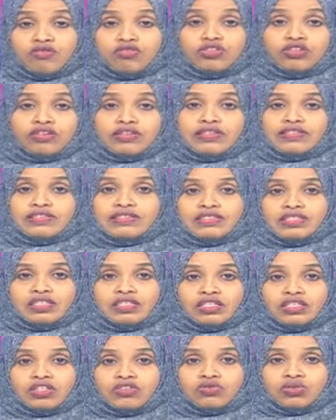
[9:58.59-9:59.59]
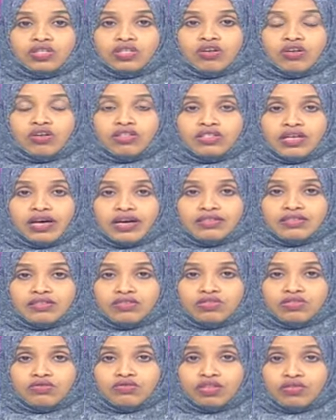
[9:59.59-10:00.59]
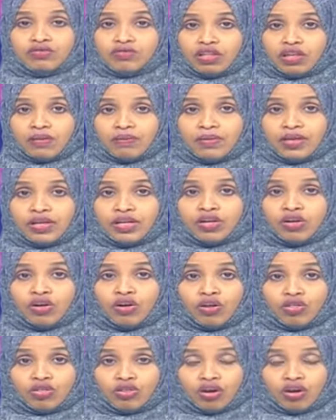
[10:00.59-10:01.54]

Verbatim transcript: for their indicate as well all axes of development